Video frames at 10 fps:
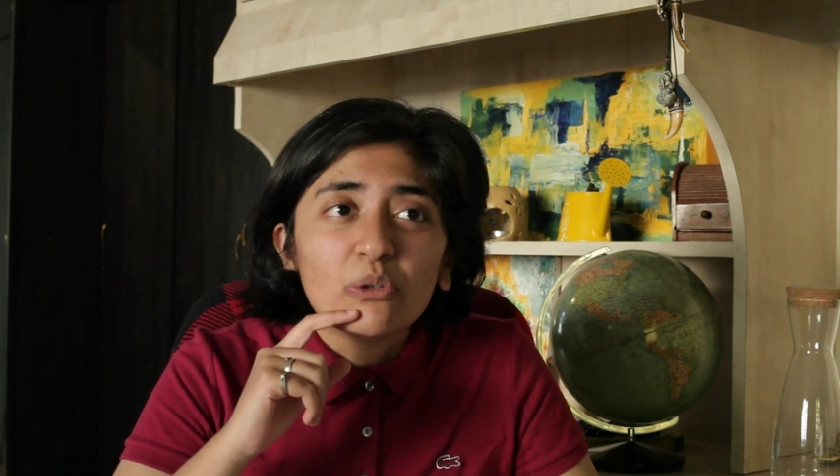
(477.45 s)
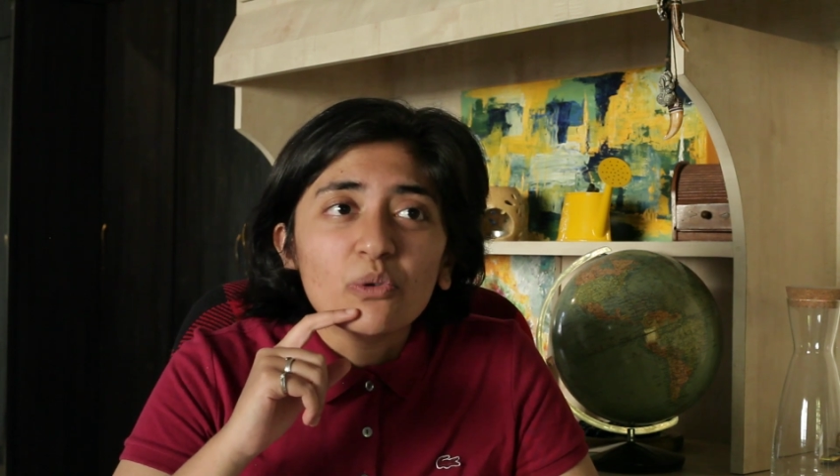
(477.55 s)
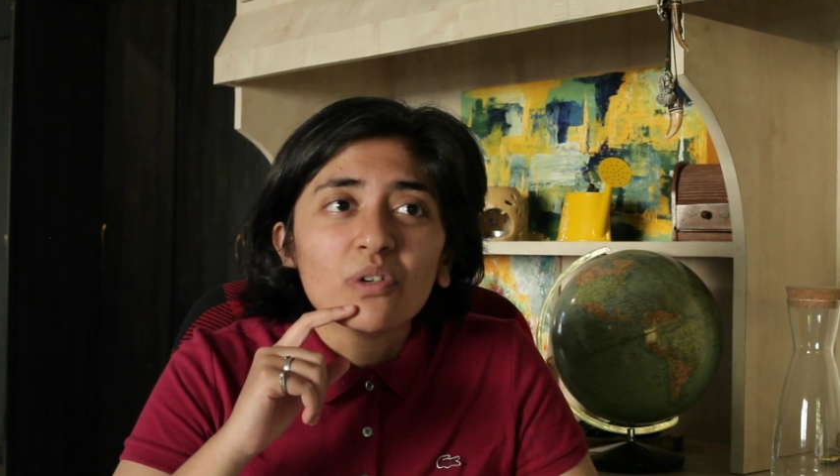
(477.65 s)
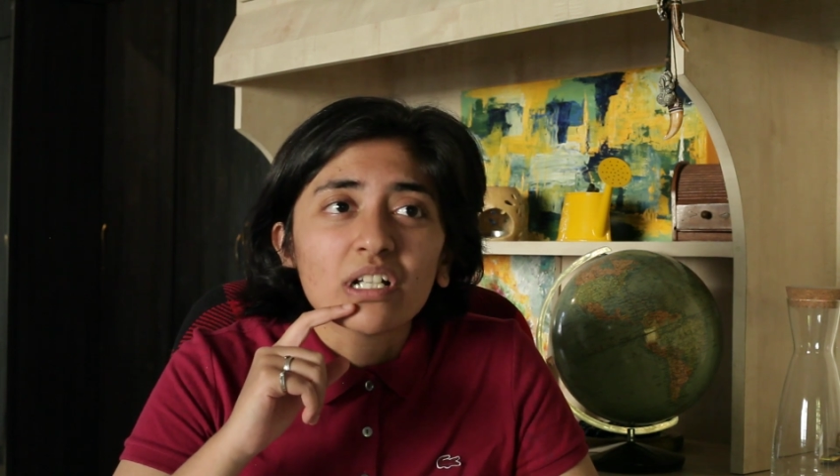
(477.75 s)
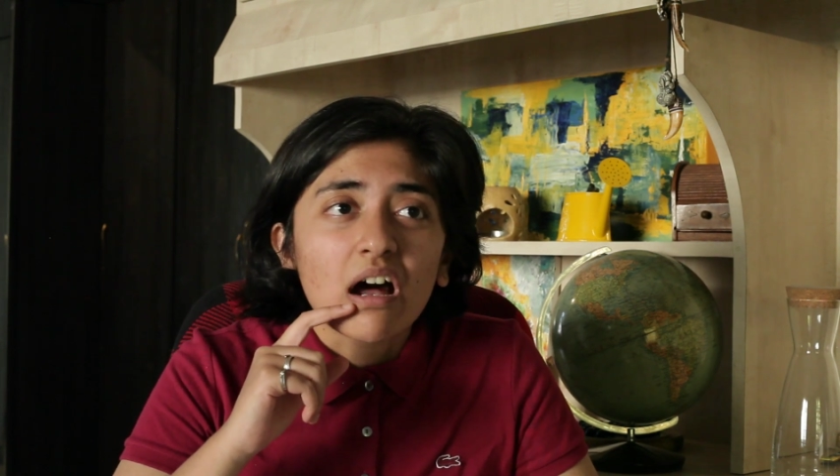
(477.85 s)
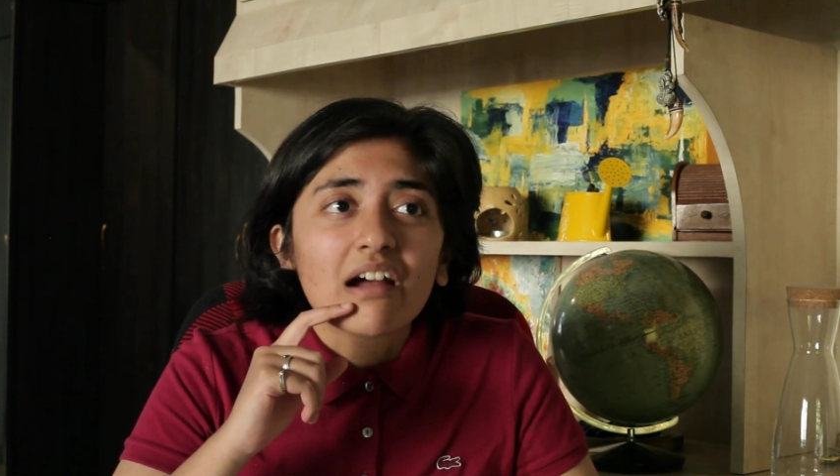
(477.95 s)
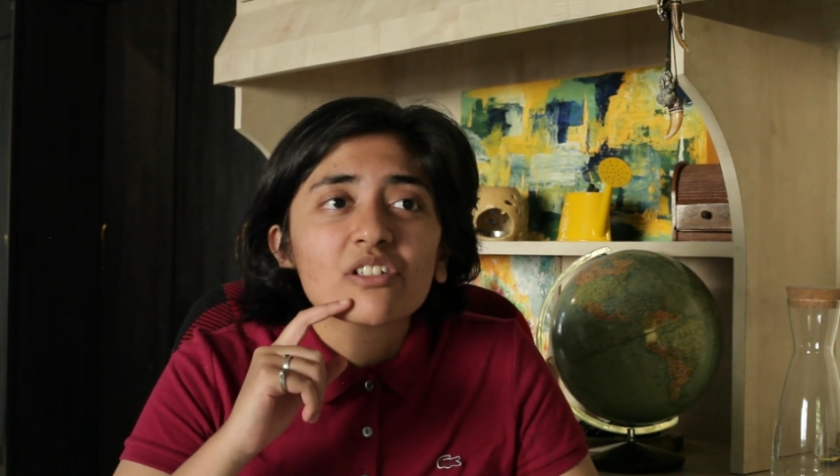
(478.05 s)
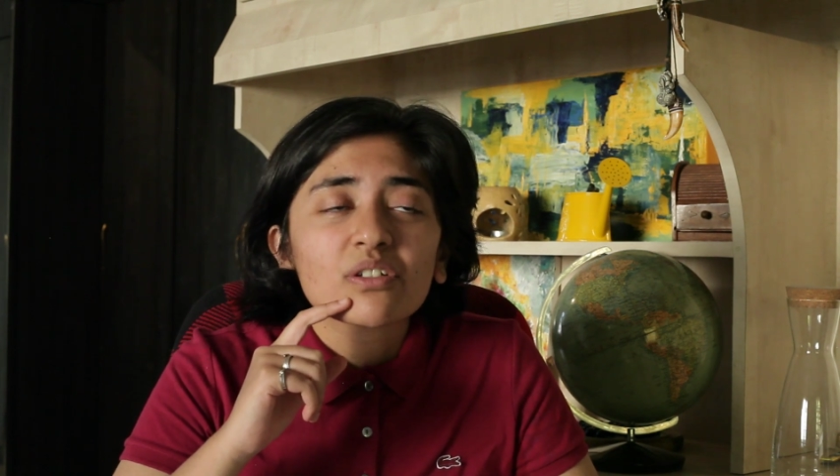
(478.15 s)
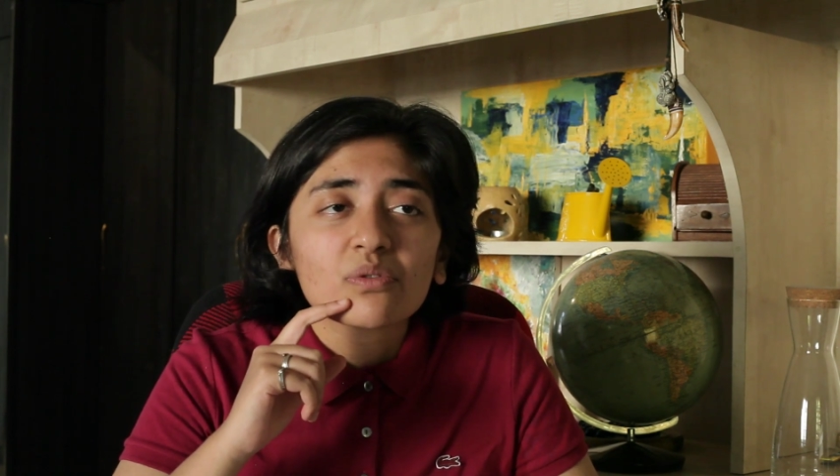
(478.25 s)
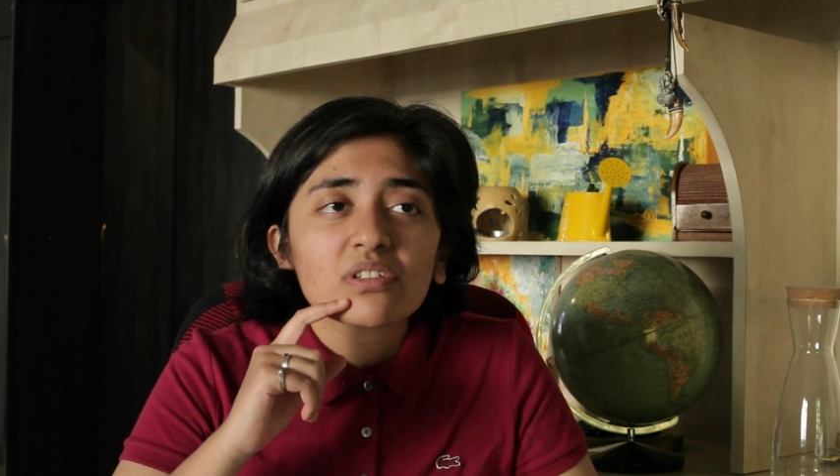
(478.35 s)
do an
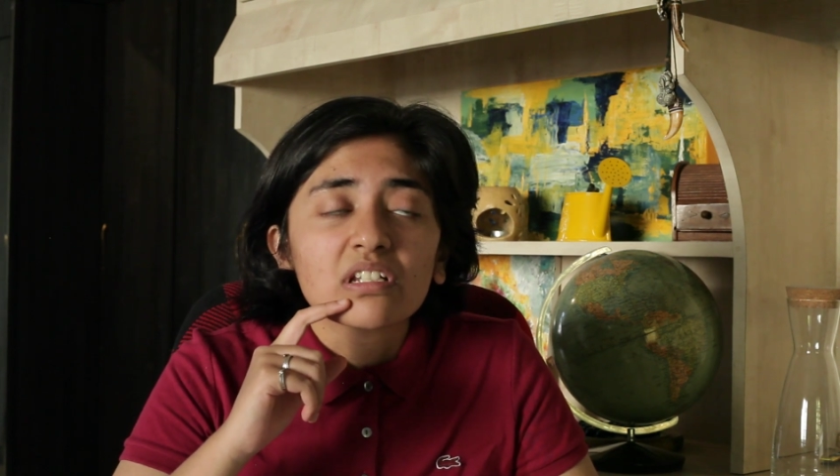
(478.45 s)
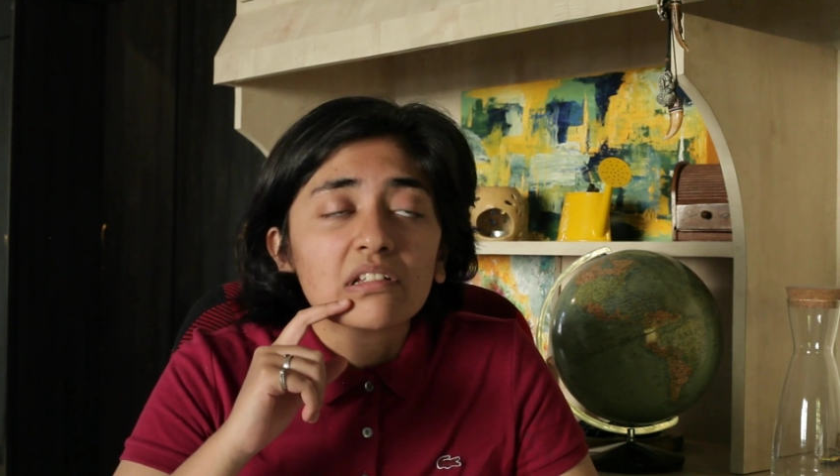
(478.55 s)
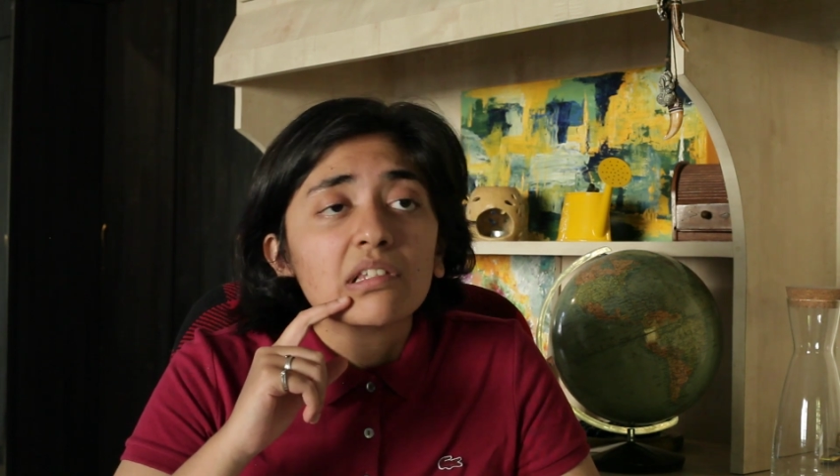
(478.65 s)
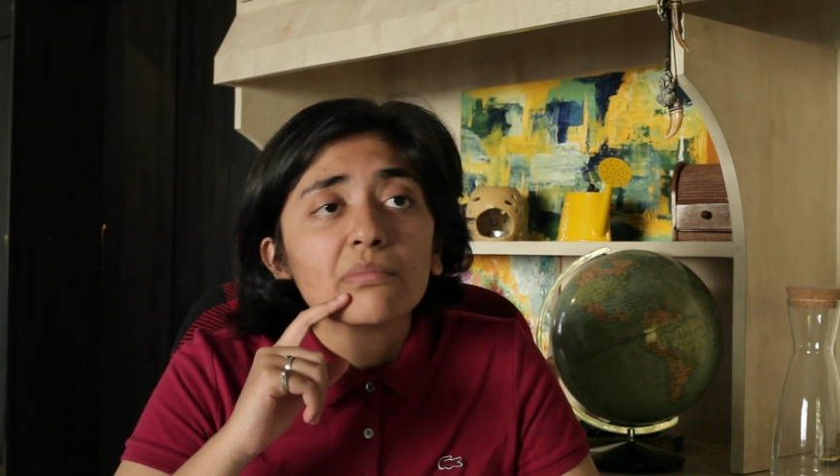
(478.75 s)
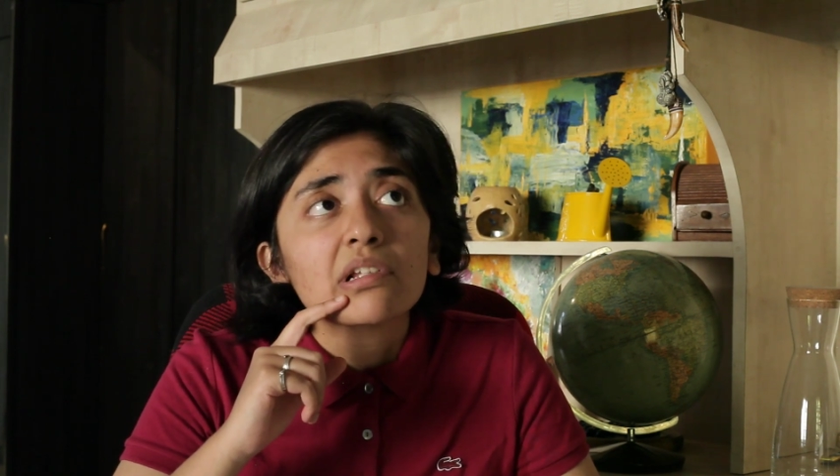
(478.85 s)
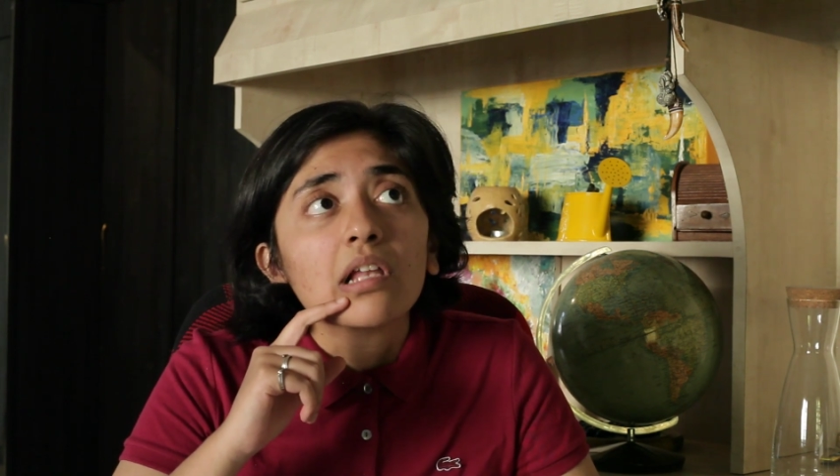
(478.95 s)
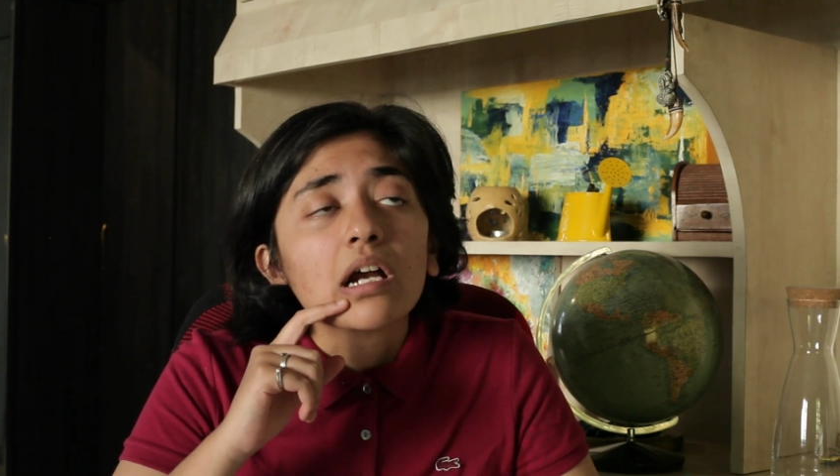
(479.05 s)
arts course in a liberal